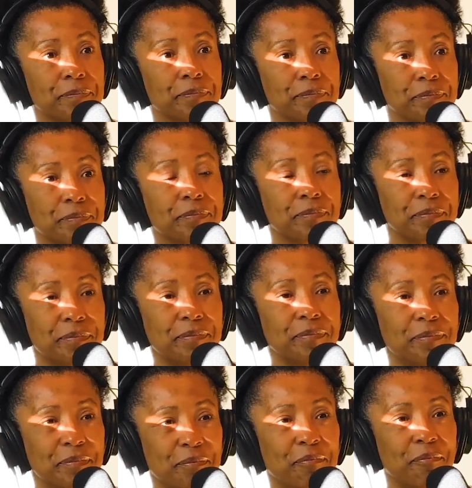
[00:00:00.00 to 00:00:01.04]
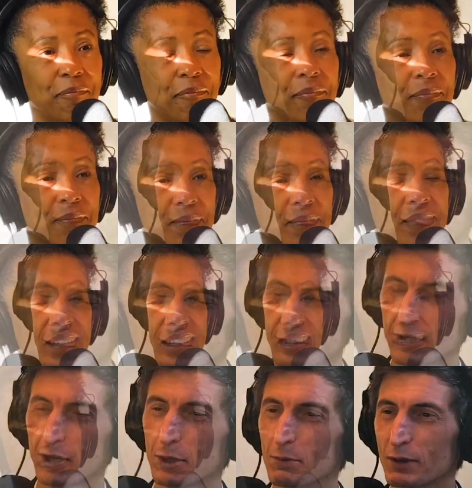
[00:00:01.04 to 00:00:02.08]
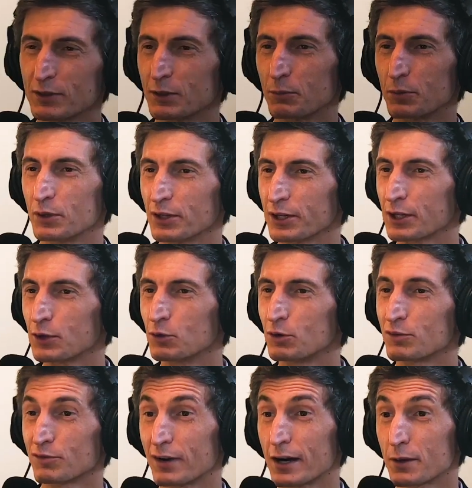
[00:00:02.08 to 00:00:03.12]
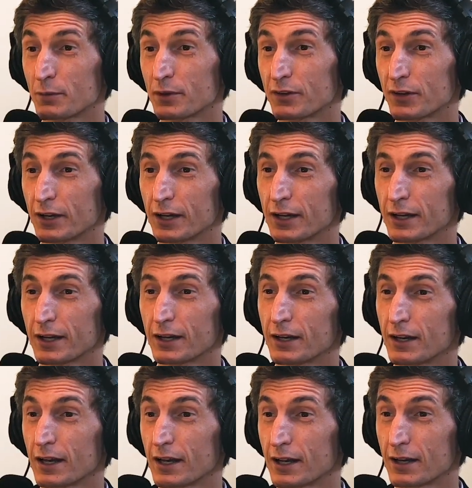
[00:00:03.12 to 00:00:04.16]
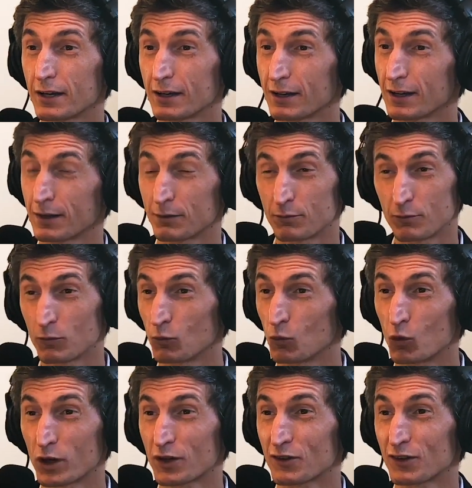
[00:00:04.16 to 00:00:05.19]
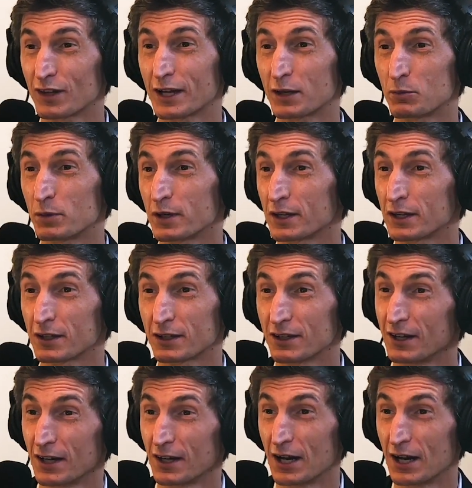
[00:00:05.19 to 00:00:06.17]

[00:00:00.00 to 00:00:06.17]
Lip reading: That's really interesting. Could you talk about the political environment today and what it's like being